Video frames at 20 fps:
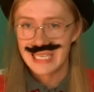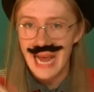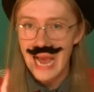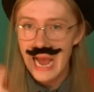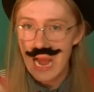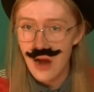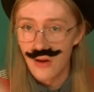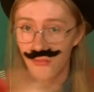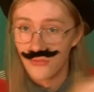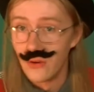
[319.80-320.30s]

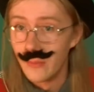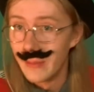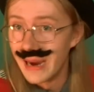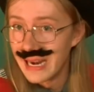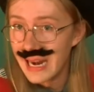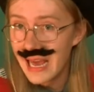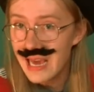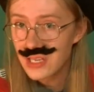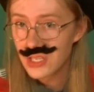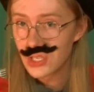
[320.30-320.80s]
now for my
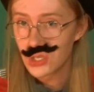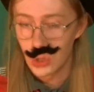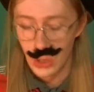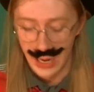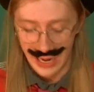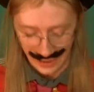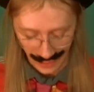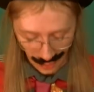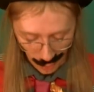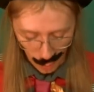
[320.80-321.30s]
next
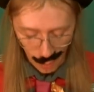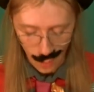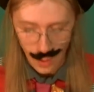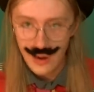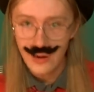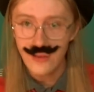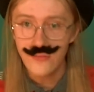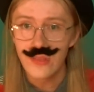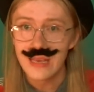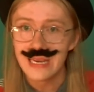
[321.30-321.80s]
trick.
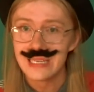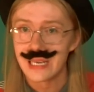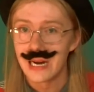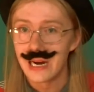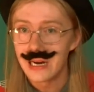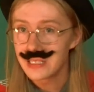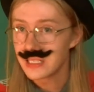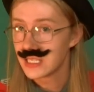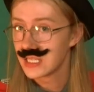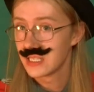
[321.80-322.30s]
One of these
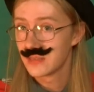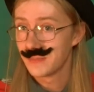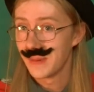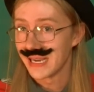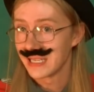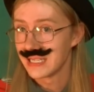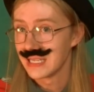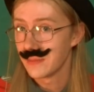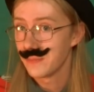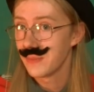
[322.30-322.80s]

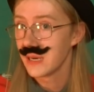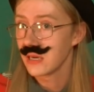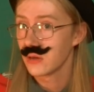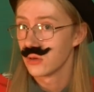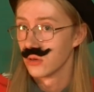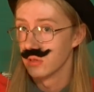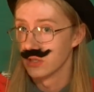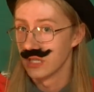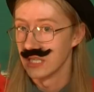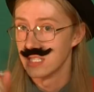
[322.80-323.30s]
unsuspecting
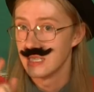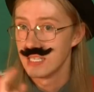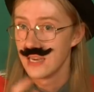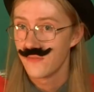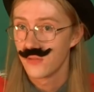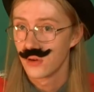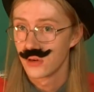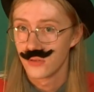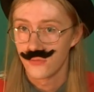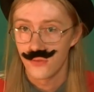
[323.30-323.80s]
pickles is
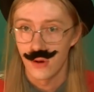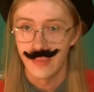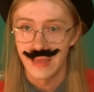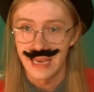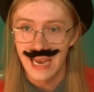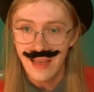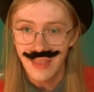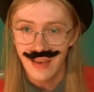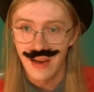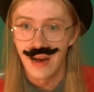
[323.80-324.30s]
different from
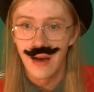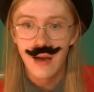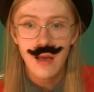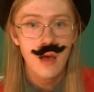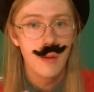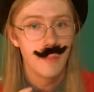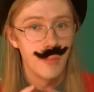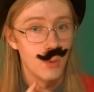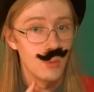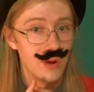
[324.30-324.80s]
the other.
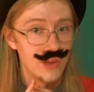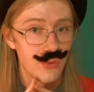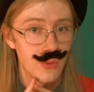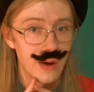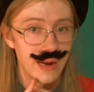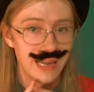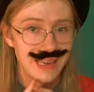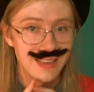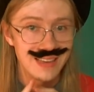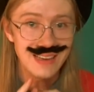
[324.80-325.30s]
But which
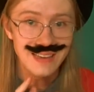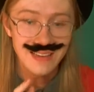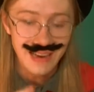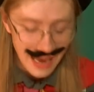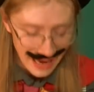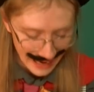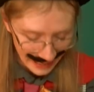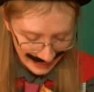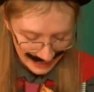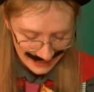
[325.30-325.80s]
one is it?
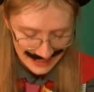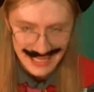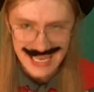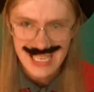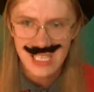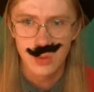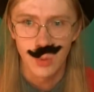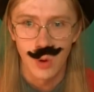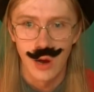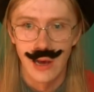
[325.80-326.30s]
It is
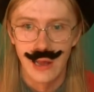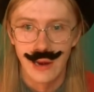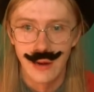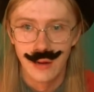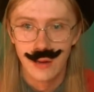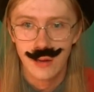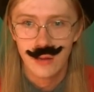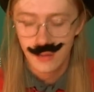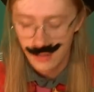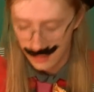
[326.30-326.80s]
this one.
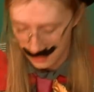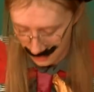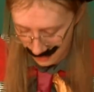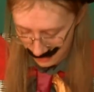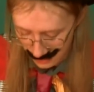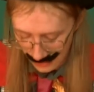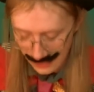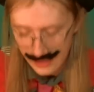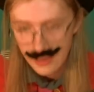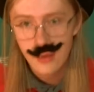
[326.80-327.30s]

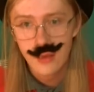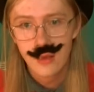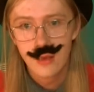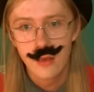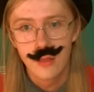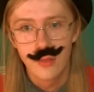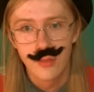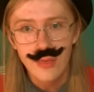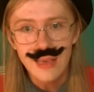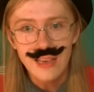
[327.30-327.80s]

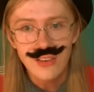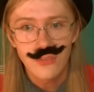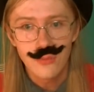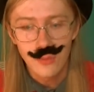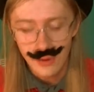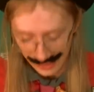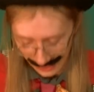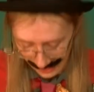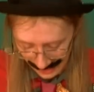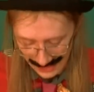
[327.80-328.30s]

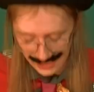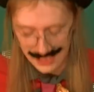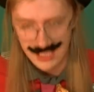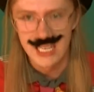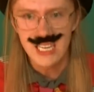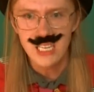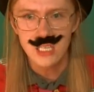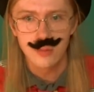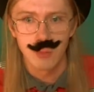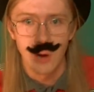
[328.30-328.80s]
It is
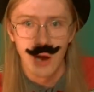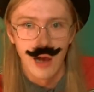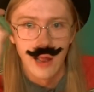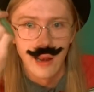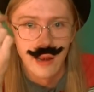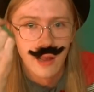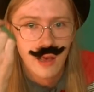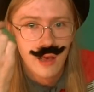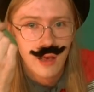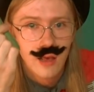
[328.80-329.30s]
this
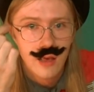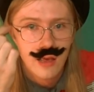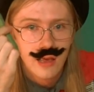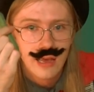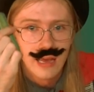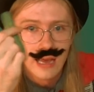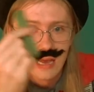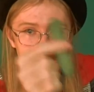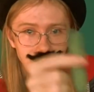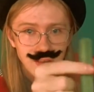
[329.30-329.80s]
one.
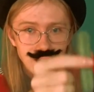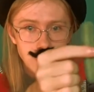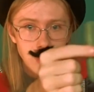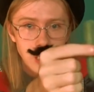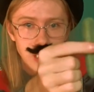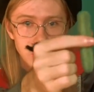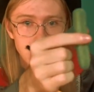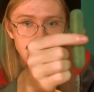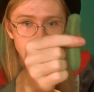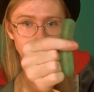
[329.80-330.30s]
This
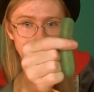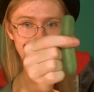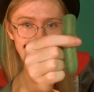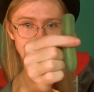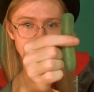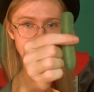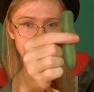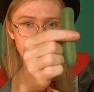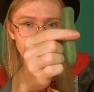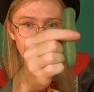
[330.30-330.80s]
one
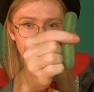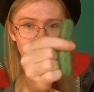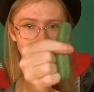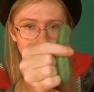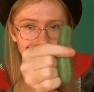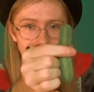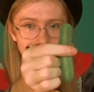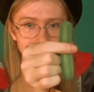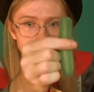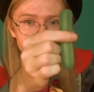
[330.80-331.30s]
squeaks
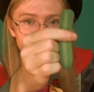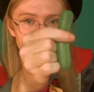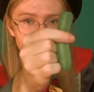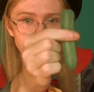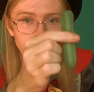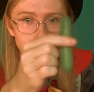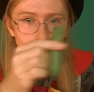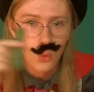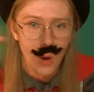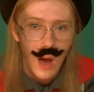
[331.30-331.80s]
when
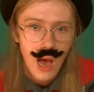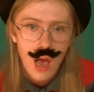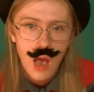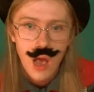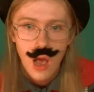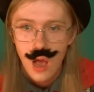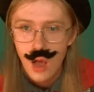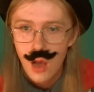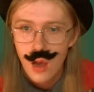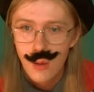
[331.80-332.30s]
you
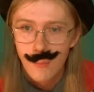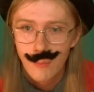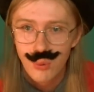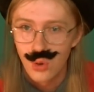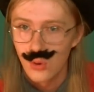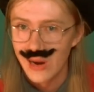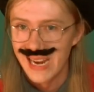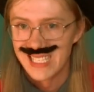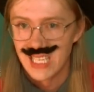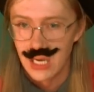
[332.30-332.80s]

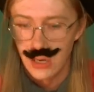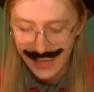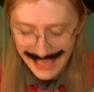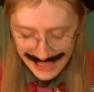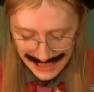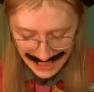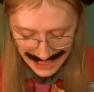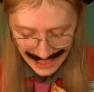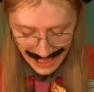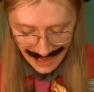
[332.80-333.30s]
press on it.